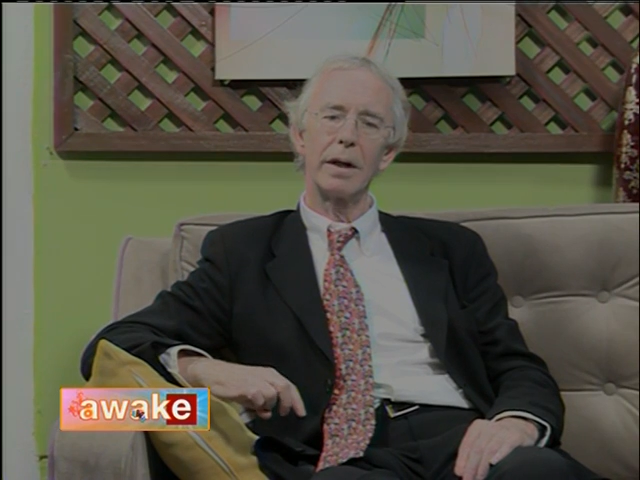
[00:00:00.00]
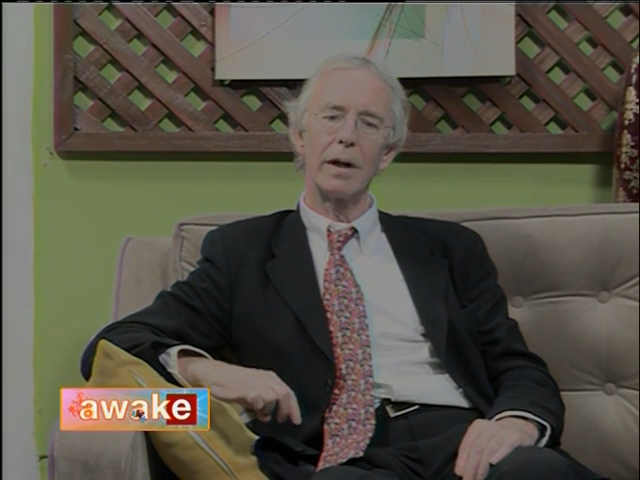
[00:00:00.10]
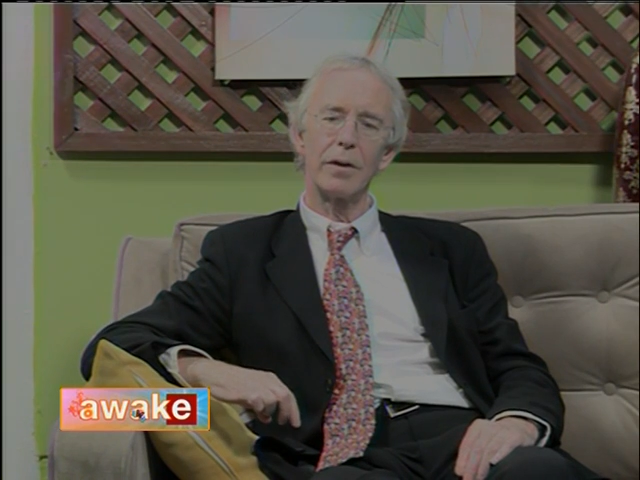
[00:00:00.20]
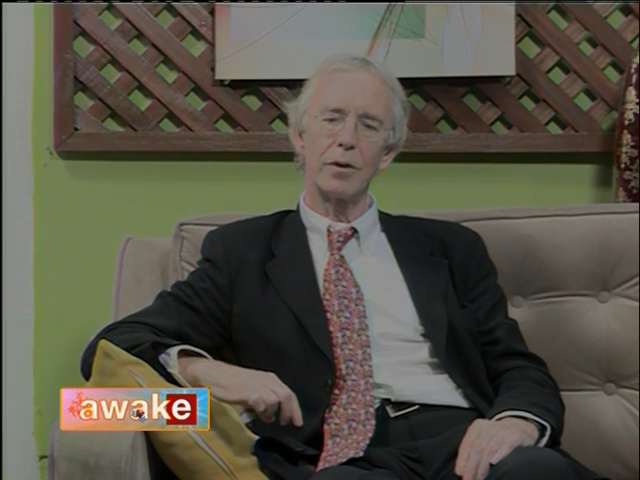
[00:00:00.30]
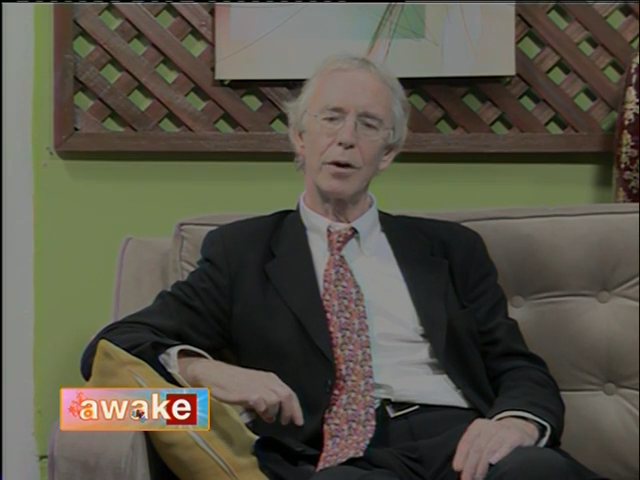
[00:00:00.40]

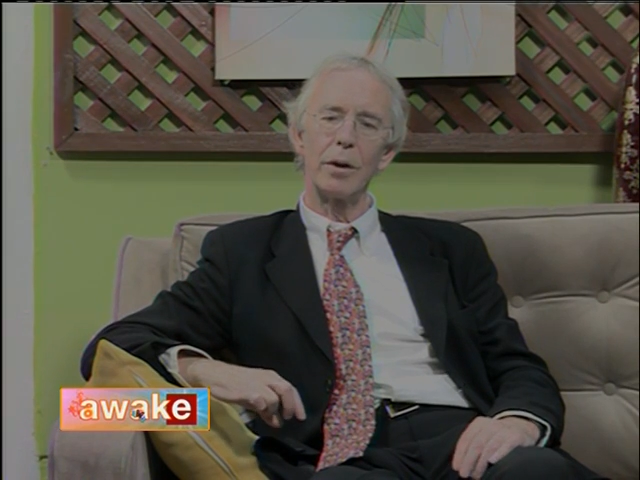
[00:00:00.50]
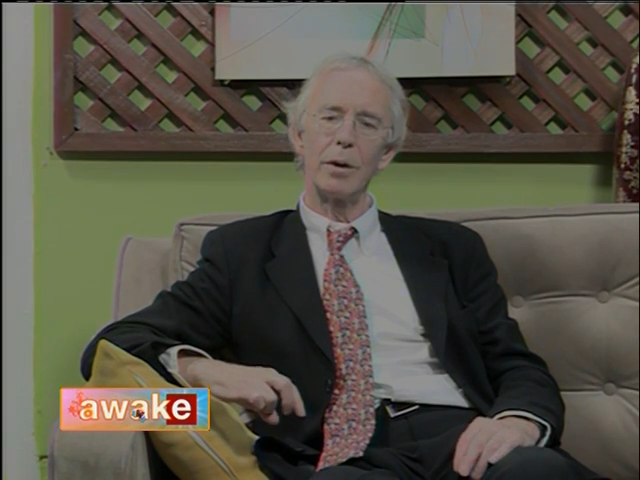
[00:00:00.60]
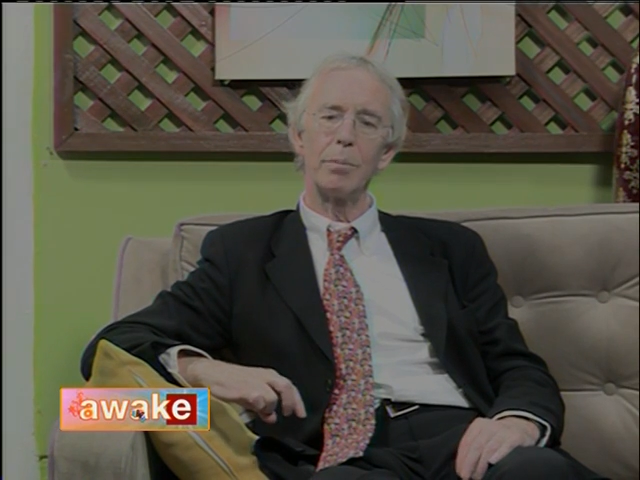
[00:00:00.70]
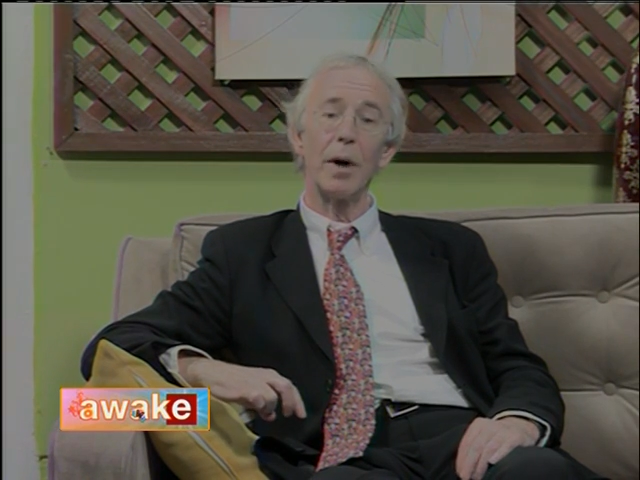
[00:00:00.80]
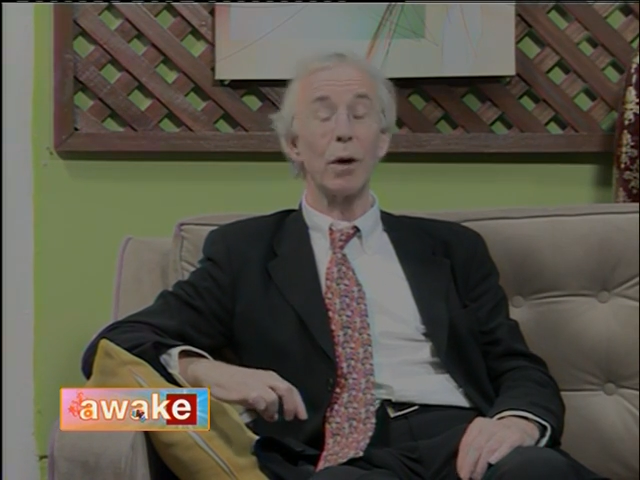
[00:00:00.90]
country
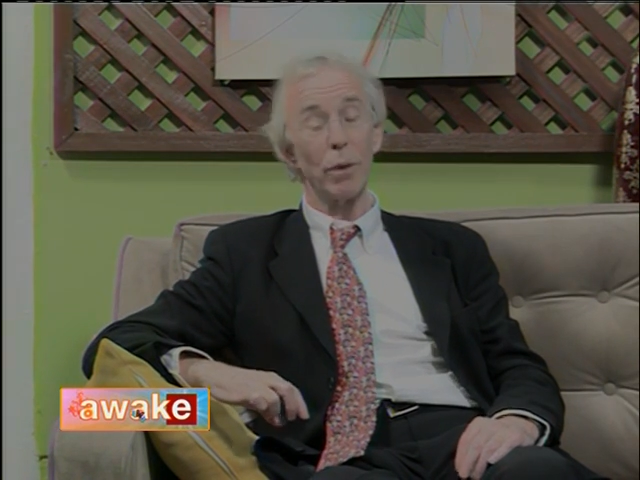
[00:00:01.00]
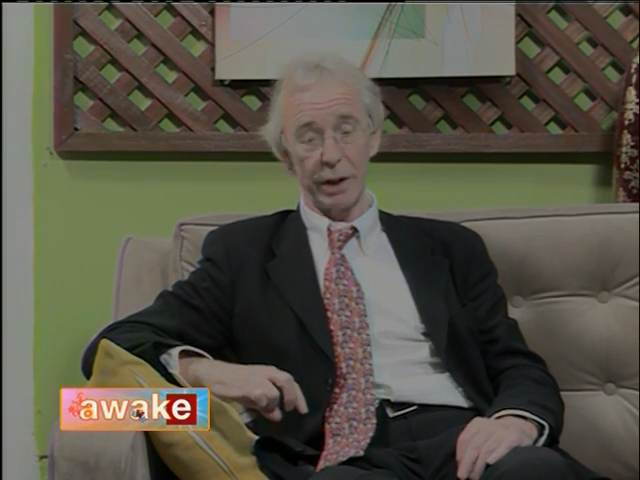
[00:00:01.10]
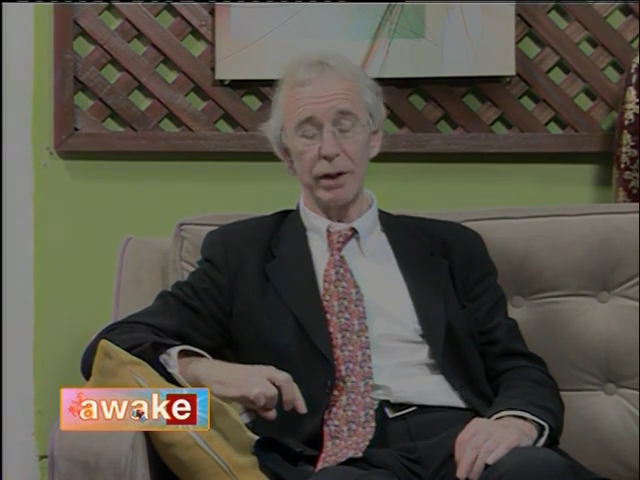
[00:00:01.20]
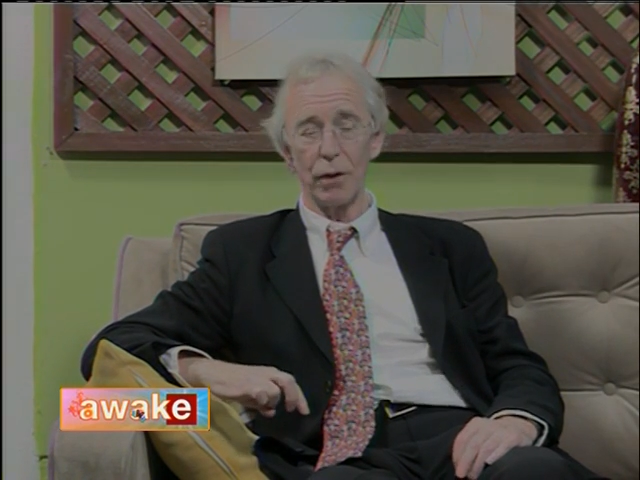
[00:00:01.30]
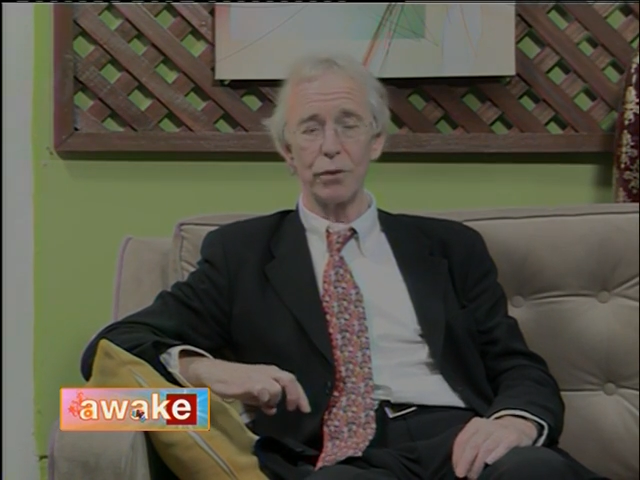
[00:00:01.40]
by
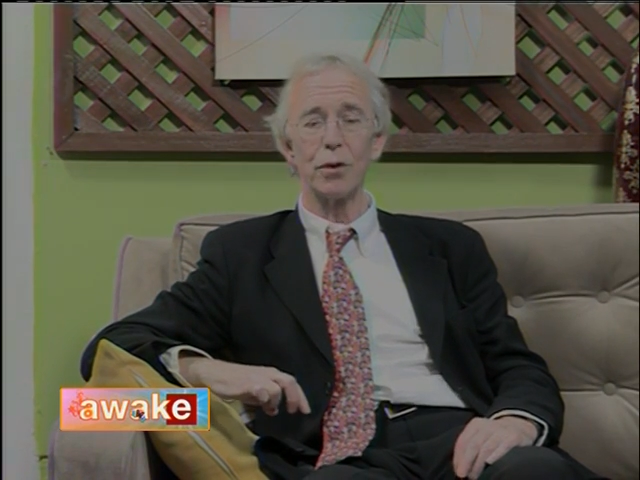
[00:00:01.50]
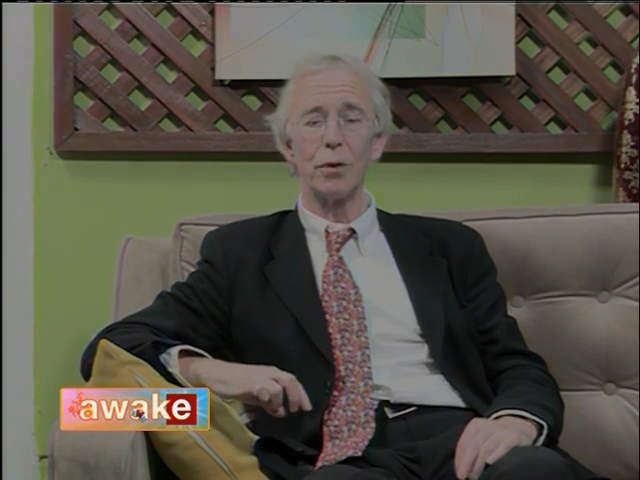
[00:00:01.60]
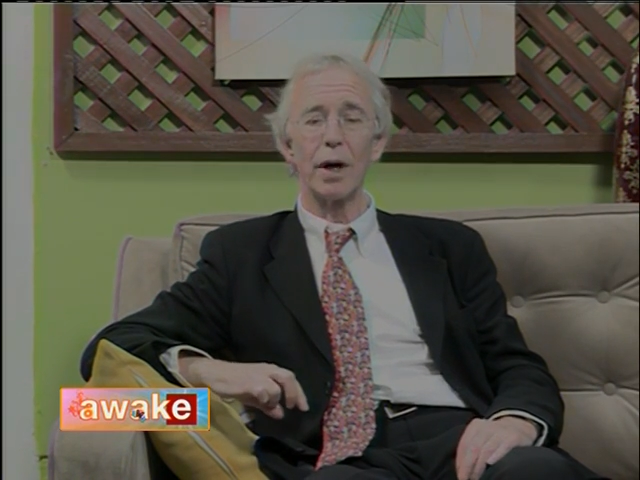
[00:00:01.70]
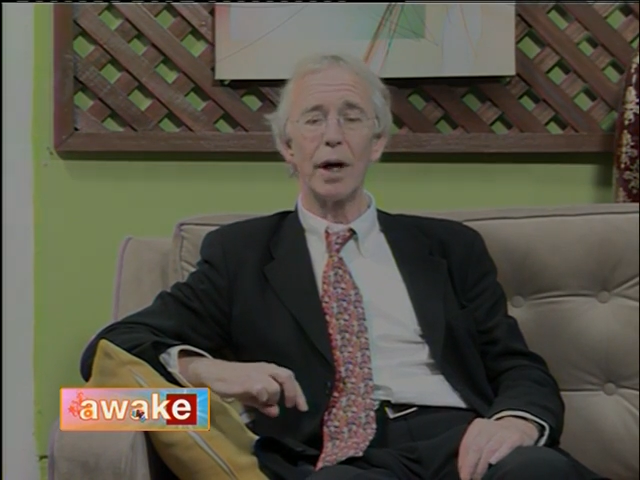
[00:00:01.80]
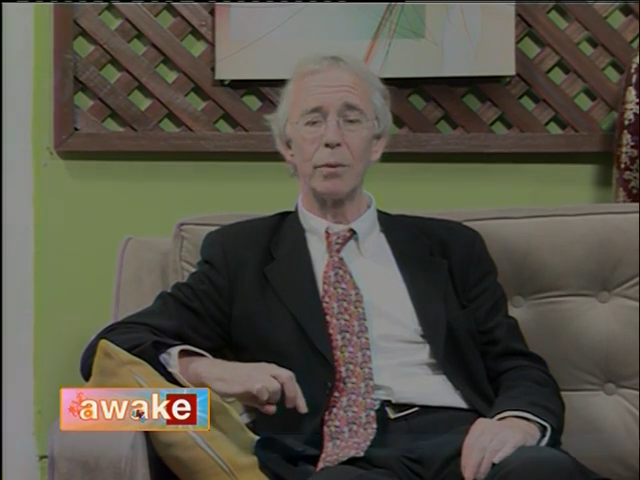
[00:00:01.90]
quite a long
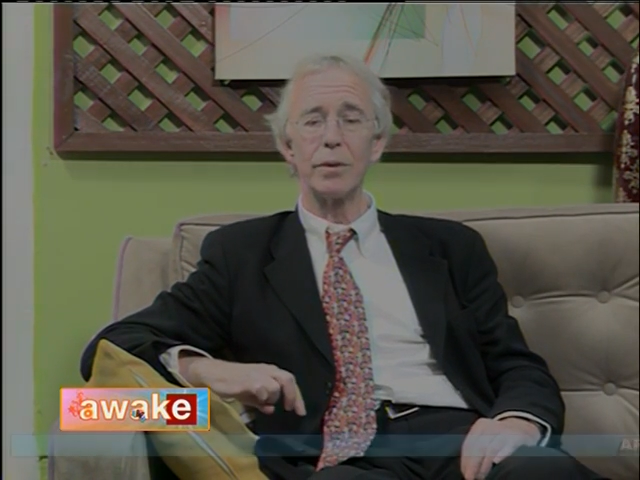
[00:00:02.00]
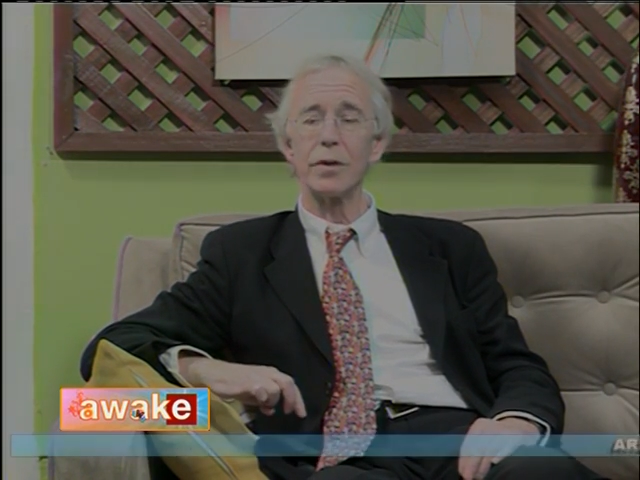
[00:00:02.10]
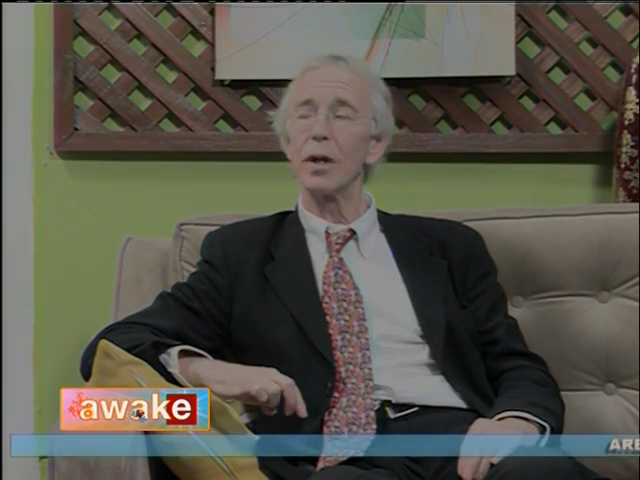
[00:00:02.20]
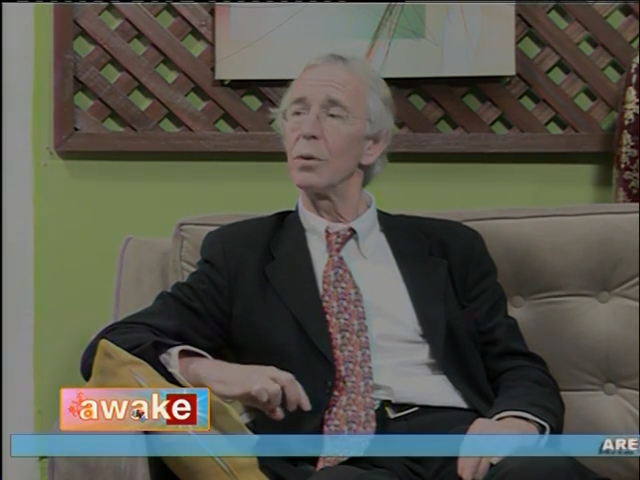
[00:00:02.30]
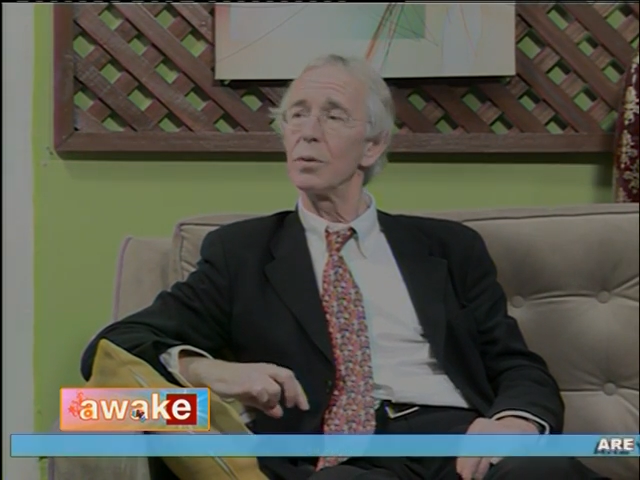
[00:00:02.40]
chalk, I would
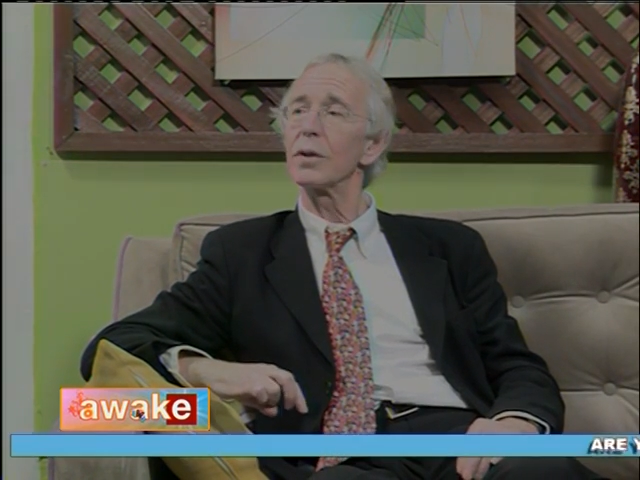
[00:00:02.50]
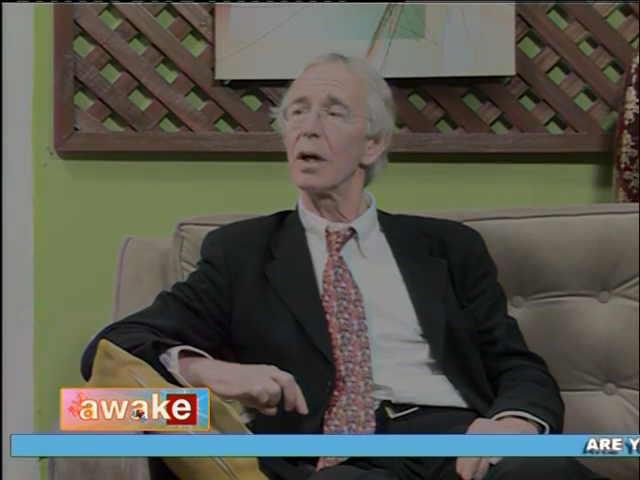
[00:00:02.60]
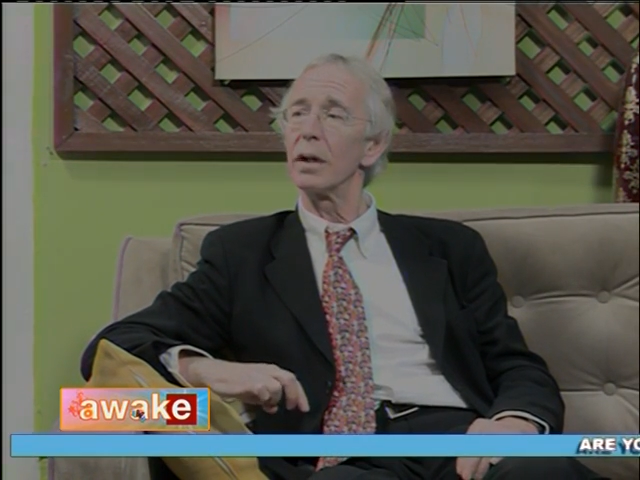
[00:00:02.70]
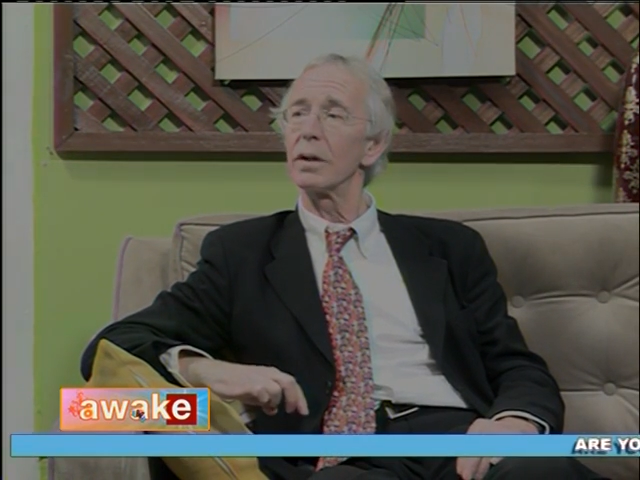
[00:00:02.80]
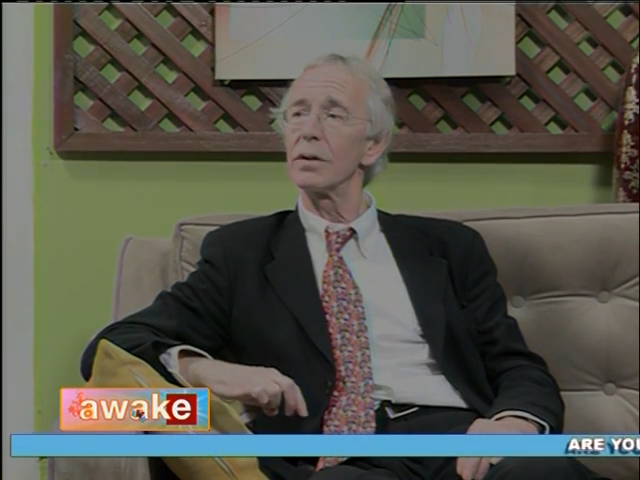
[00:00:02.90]
say, was Ghana.